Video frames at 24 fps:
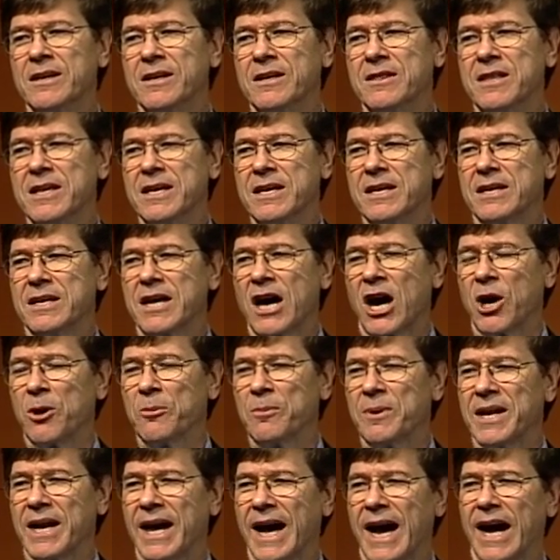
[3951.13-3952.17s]
the
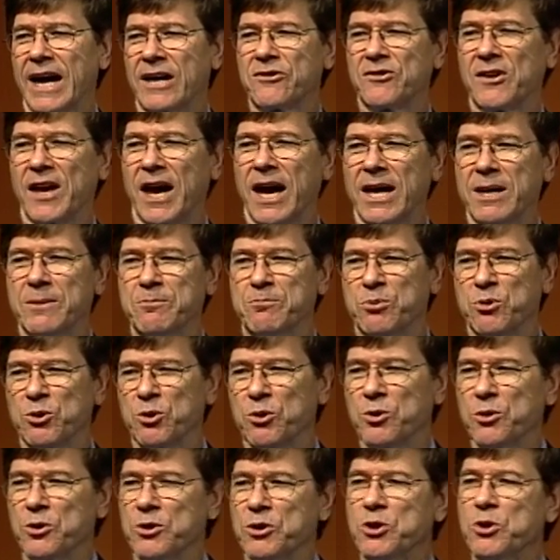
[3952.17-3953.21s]
carbon dioxide
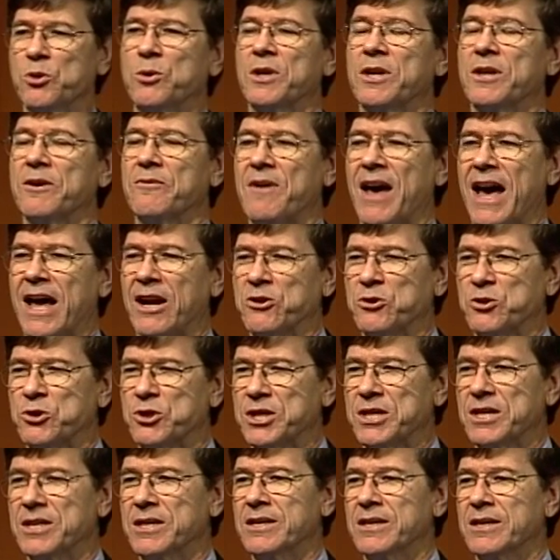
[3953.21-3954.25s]
per unit of
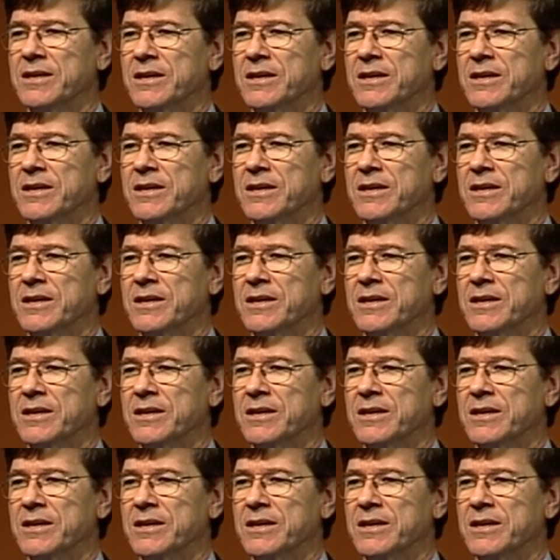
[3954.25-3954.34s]
energy